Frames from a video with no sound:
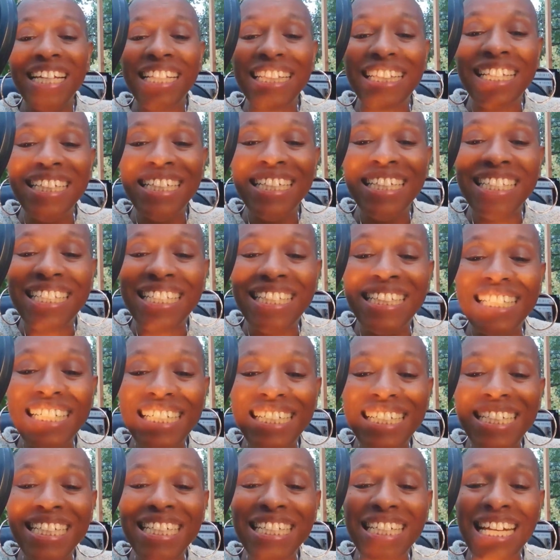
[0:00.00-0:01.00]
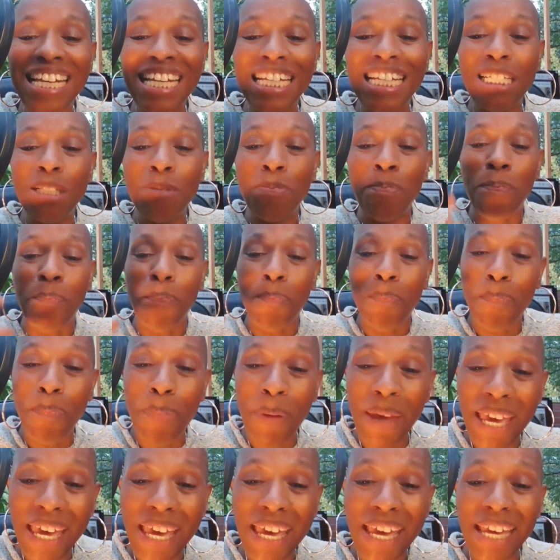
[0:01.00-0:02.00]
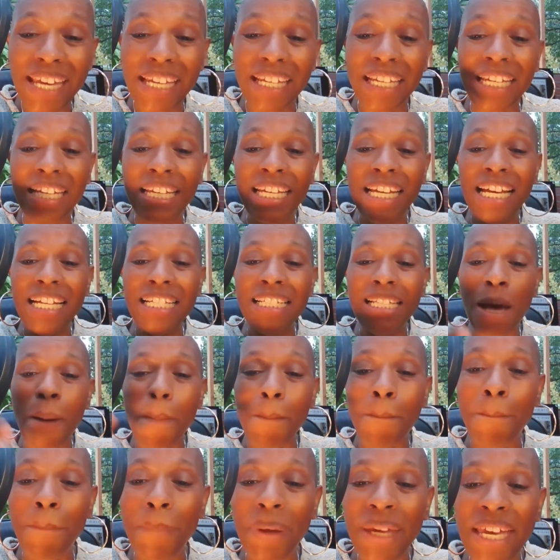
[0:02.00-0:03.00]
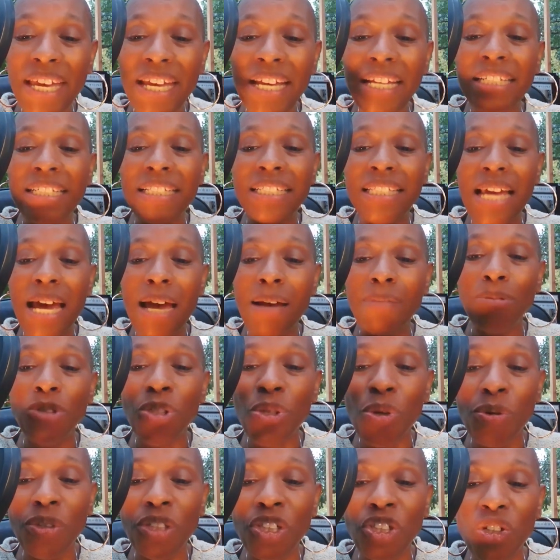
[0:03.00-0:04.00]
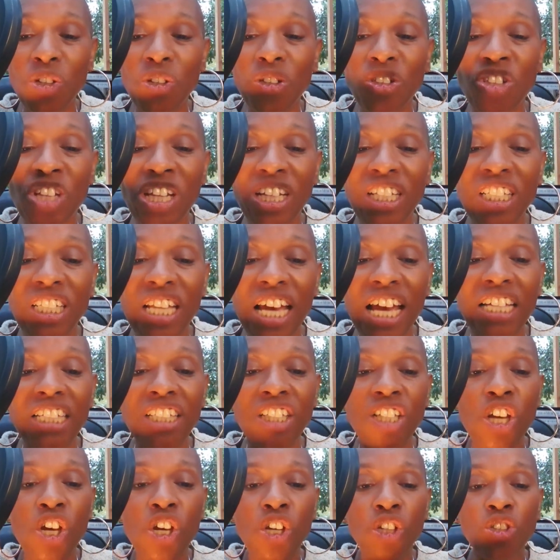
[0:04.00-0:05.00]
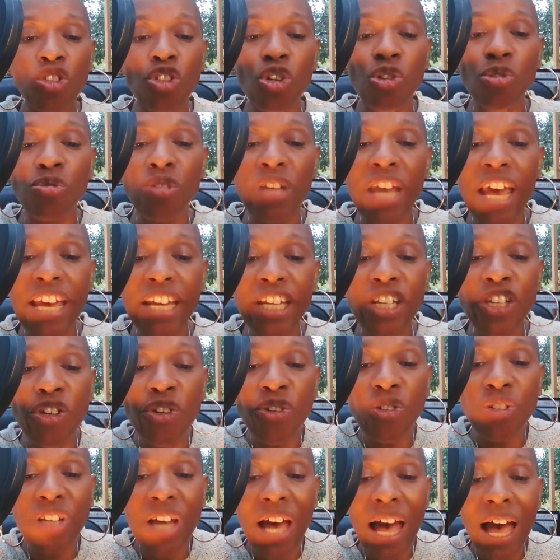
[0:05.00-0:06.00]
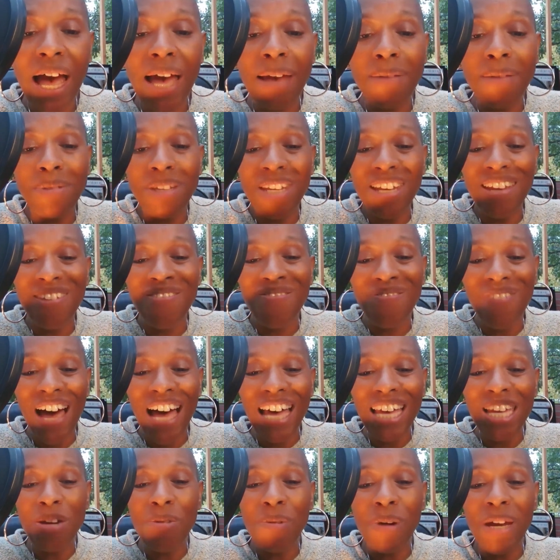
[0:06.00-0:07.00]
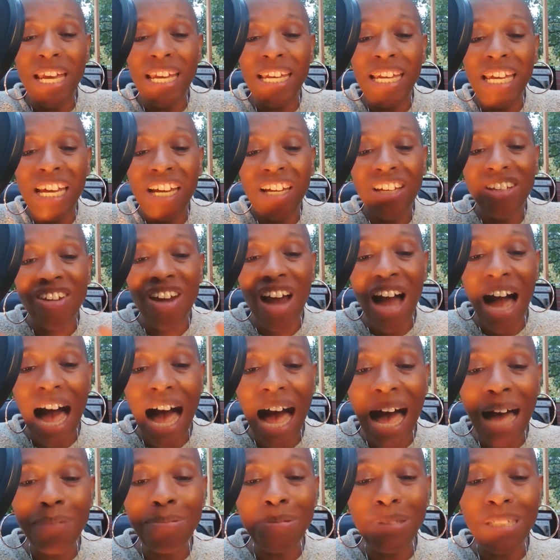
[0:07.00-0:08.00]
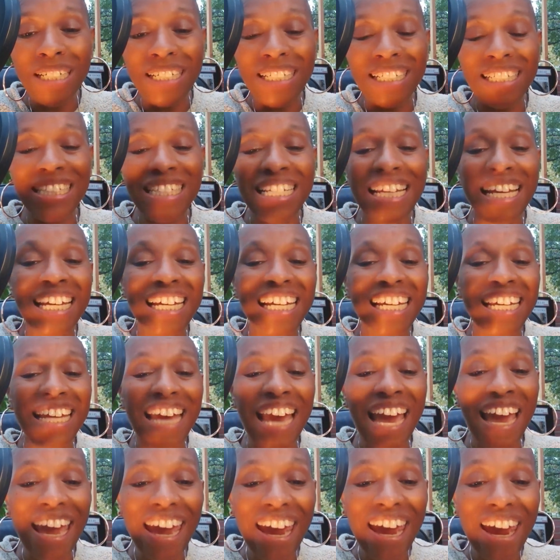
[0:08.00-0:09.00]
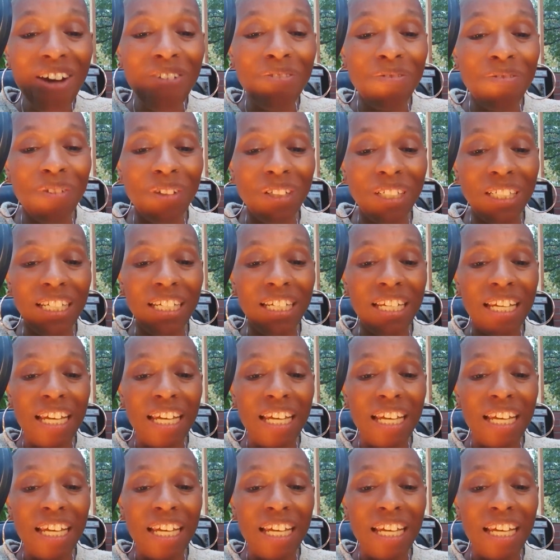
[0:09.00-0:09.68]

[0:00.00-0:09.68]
the decision is big. It's a big step towards your success. So take your time to evaluate your options carefully.